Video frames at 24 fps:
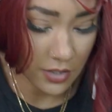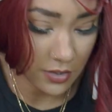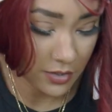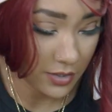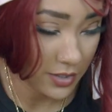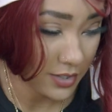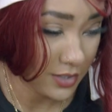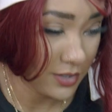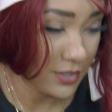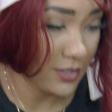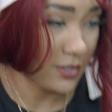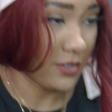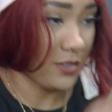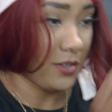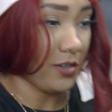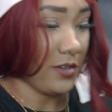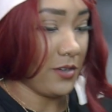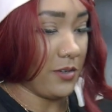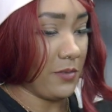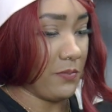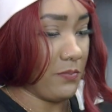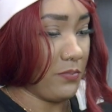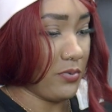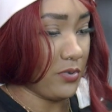Get the onion
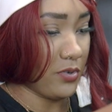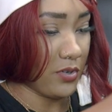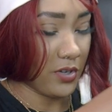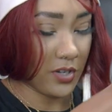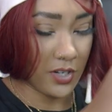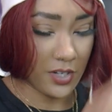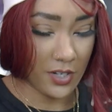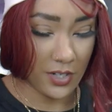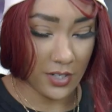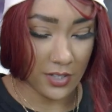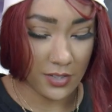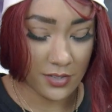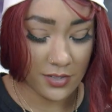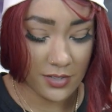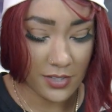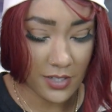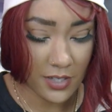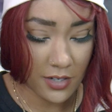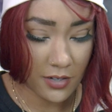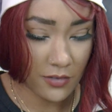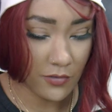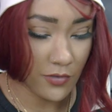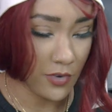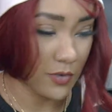and put it
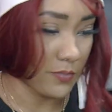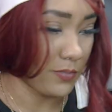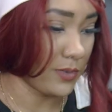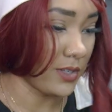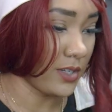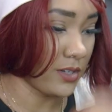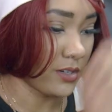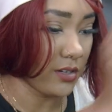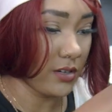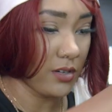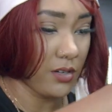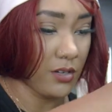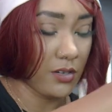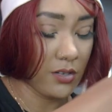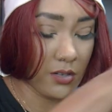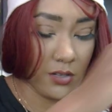inside of our blender